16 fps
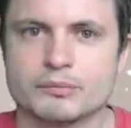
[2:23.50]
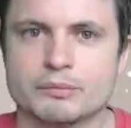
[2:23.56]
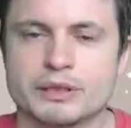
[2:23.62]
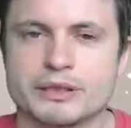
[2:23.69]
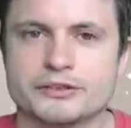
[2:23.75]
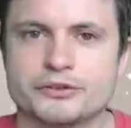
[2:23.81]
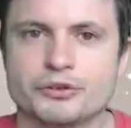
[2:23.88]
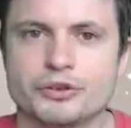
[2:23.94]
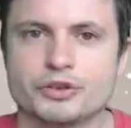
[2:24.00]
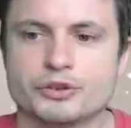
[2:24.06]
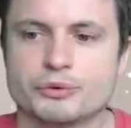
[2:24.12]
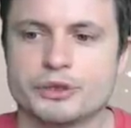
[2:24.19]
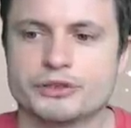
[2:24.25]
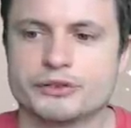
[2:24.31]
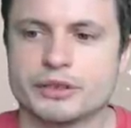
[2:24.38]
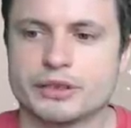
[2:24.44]
But as soon as
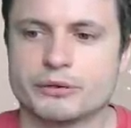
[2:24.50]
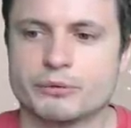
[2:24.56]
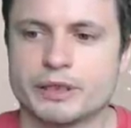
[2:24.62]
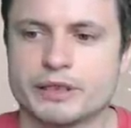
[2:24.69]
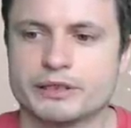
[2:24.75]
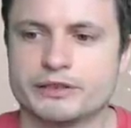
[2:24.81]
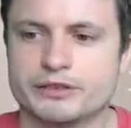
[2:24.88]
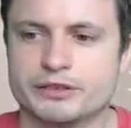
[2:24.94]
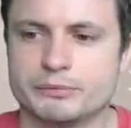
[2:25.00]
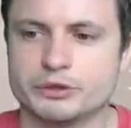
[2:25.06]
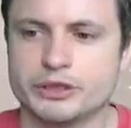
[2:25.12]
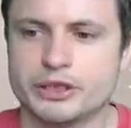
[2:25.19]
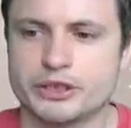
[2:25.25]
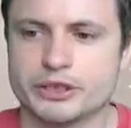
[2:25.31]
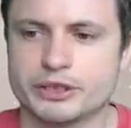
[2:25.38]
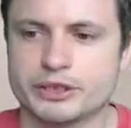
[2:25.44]
we start running the
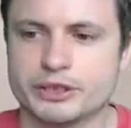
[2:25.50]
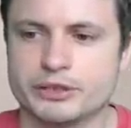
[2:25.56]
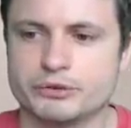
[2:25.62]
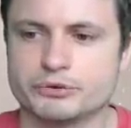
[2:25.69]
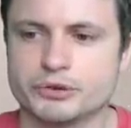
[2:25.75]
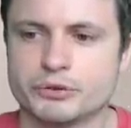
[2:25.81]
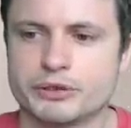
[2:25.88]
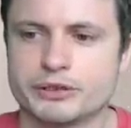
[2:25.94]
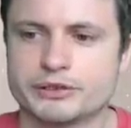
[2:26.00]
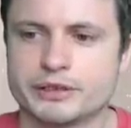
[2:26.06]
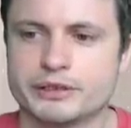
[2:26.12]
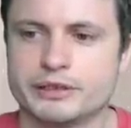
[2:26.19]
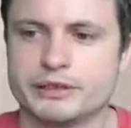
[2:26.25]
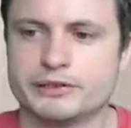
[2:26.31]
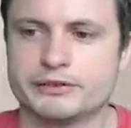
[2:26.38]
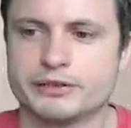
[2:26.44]
simulation, you'll notice
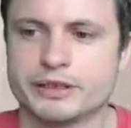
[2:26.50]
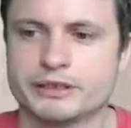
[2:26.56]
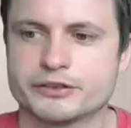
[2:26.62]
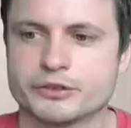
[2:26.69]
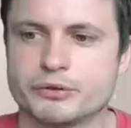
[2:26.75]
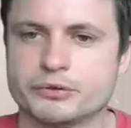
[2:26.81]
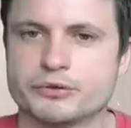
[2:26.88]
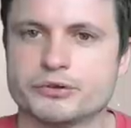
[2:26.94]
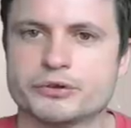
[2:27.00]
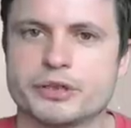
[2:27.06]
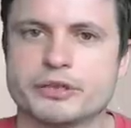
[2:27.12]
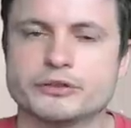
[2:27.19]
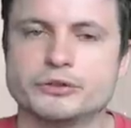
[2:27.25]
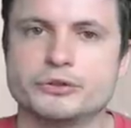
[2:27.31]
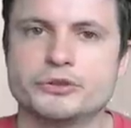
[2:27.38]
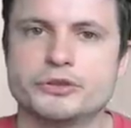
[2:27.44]
that the sun is going to
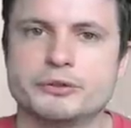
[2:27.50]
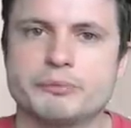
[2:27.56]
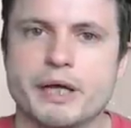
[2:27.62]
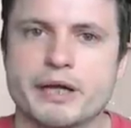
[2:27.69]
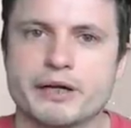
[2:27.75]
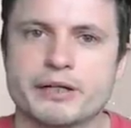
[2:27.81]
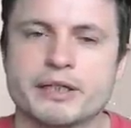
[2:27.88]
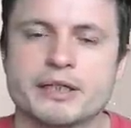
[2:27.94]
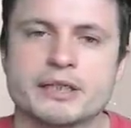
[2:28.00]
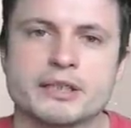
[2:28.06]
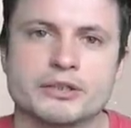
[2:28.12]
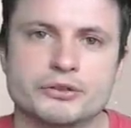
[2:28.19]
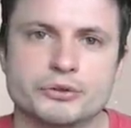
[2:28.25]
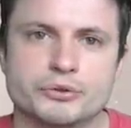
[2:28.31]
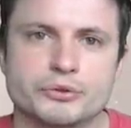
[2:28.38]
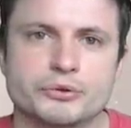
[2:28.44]
start losing matter
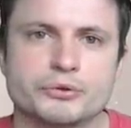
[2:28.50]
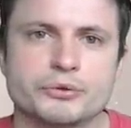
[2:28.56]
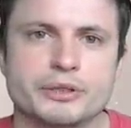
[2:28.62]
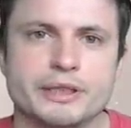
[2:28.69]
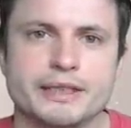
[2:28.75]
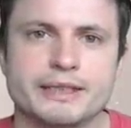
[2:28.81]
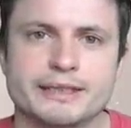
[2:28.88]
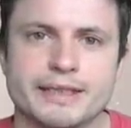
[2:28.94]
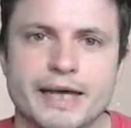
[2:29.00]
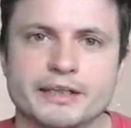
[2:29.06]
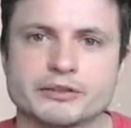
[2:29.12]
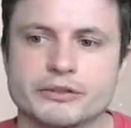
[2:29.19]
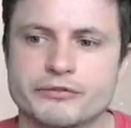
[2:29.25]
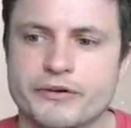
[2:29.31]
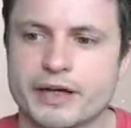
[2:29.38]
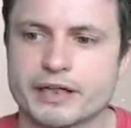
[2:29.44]
due to the
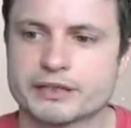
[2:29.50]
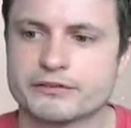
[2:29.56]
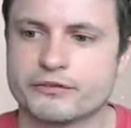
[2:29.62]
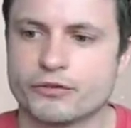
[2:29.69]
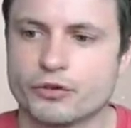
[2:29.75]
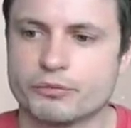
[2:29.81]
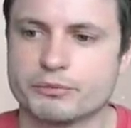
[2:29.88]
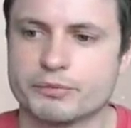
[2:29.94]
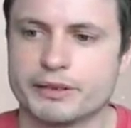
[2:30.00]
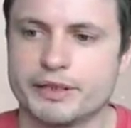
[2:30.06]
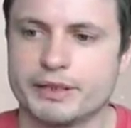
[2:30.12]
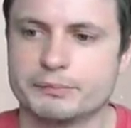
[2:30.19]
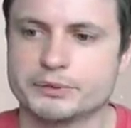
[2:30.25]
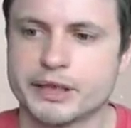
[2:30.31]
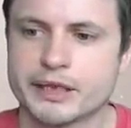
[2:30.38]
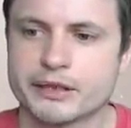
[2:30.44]
tidal effects from
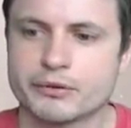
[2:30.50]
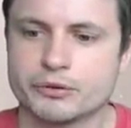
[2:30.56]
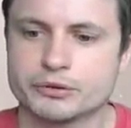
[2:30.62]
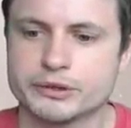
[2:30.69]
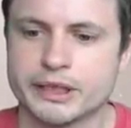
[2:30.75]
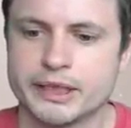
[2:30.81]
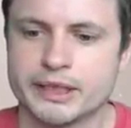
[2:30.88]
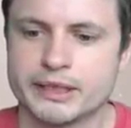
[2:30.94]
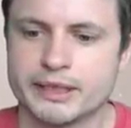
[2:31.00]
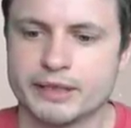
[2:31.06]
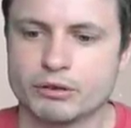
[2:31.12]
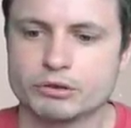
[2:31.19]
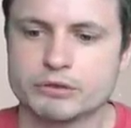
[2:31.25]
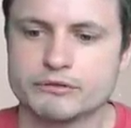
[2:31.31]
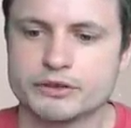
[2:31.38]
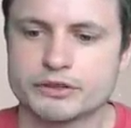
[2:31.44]
the black hole.
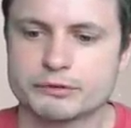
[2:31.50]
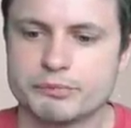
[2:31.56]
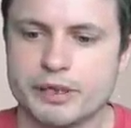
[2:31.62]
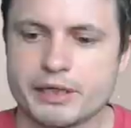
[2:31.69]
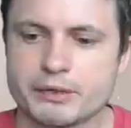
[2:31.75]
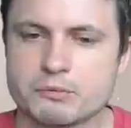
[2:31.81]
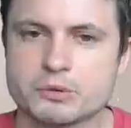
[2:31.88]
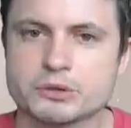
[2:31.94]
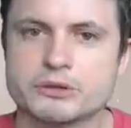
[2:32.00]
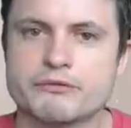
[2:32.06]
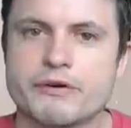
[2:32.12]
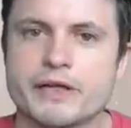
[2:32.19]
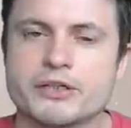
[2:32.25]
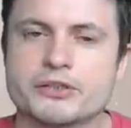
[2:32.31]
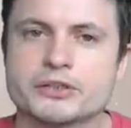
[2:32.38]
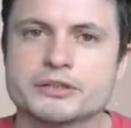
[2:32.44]
And all of this matter will
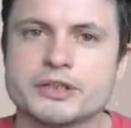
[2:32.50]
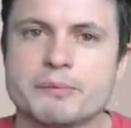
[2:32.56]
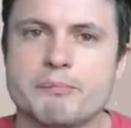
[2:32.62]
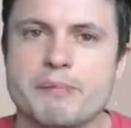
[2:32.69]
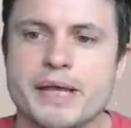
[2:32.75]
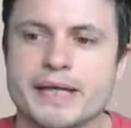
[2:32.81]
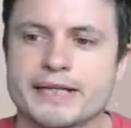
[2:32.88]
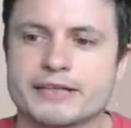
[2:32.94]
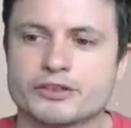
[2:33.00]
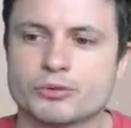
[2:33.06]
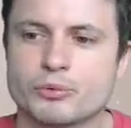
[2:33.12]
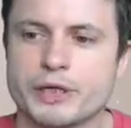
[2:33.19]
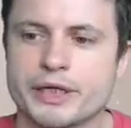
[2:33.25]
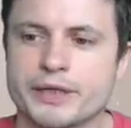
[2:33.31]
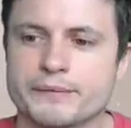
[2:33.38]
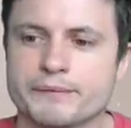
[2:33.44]
eventually make its
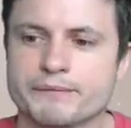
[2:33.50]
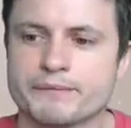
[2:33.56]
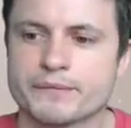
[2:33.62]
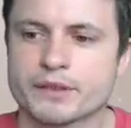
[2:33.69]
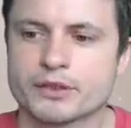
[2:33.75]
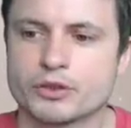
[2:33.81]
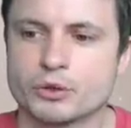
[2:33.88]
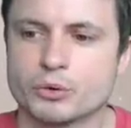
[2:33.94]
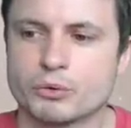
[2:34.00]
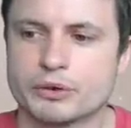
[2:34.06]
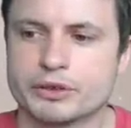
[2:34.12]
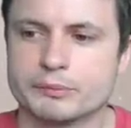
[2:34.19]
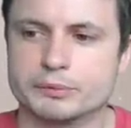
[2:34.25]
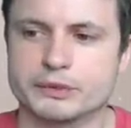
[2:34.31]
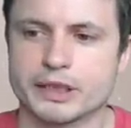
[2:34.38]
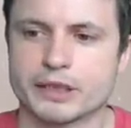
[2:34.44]
way
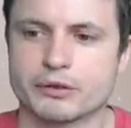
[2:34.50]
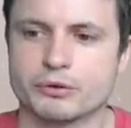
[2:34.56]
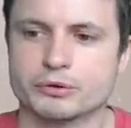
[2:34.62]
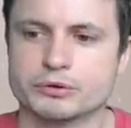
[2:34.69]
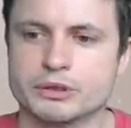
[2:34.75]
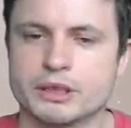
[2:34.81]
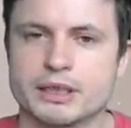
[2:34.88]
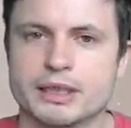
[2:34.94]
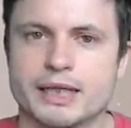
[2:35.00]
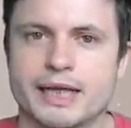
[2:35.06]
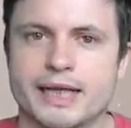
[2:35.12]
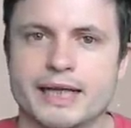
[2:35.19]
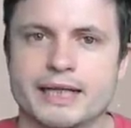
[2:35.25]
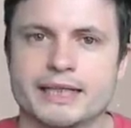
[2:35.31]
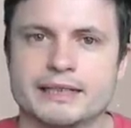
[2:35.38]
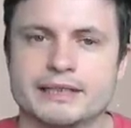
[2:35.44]
toward the black hole
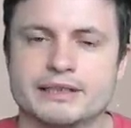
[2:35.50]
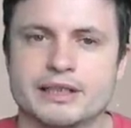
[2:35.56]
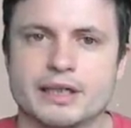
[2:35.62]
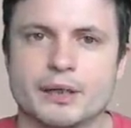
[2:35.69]
and